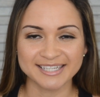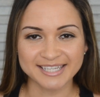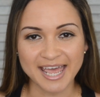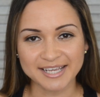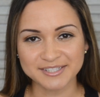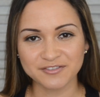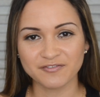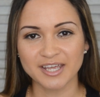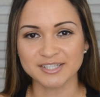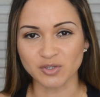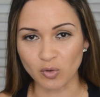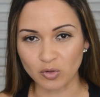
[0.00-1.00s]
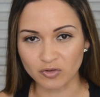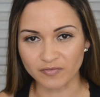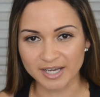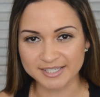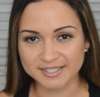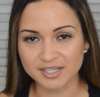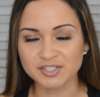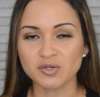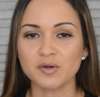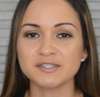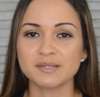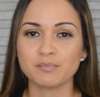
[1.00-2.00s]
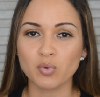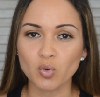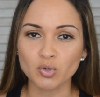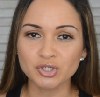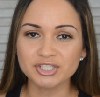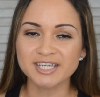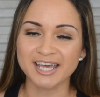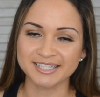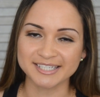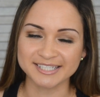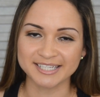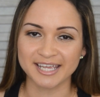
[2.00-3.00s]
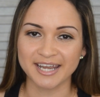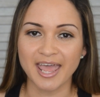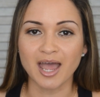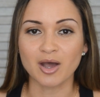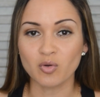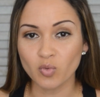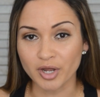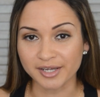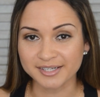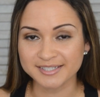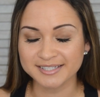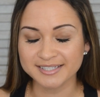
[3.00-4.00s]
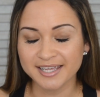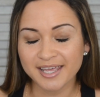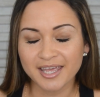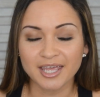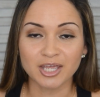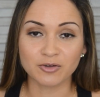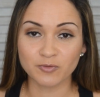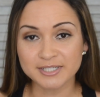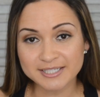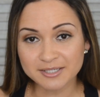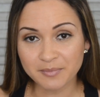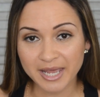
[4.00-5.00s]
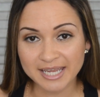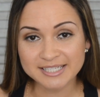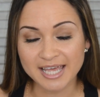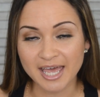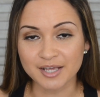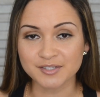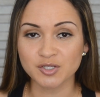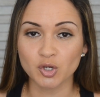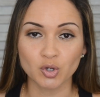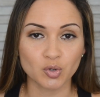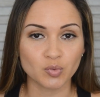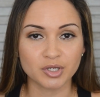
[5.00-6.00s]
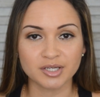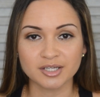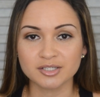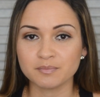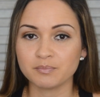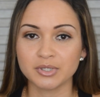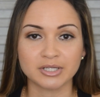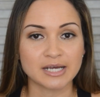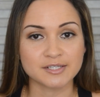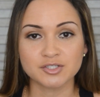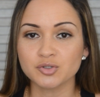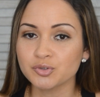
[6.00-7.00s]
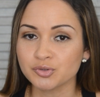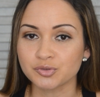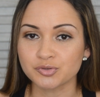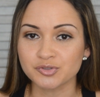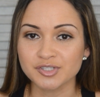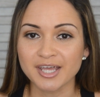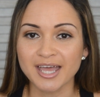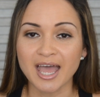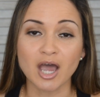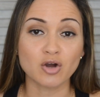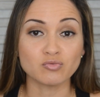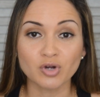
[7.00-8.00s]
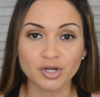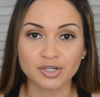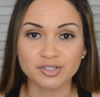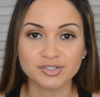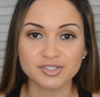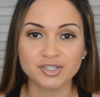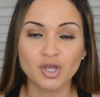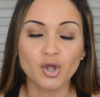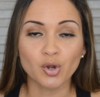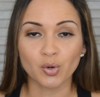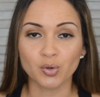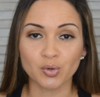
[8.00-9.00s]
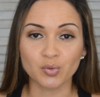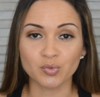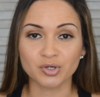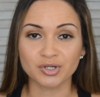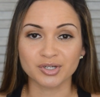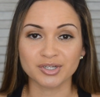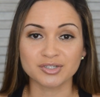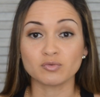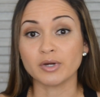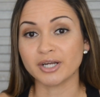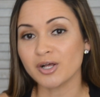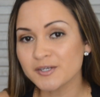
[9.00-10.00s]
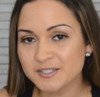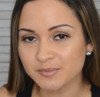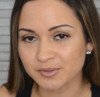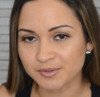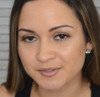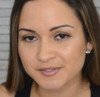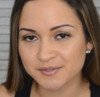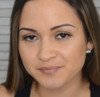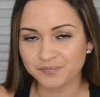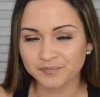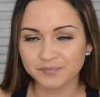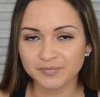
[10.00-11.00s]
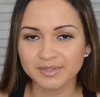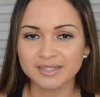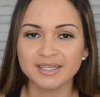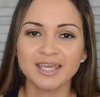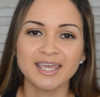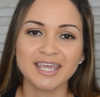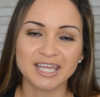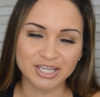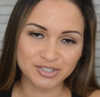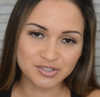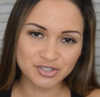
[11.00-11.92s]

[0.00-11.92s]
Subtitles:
Tax affects all of us, so it's important to understand how it works. If we didn't pay tax, who would build our schools, our roads, who would run our hospitals? In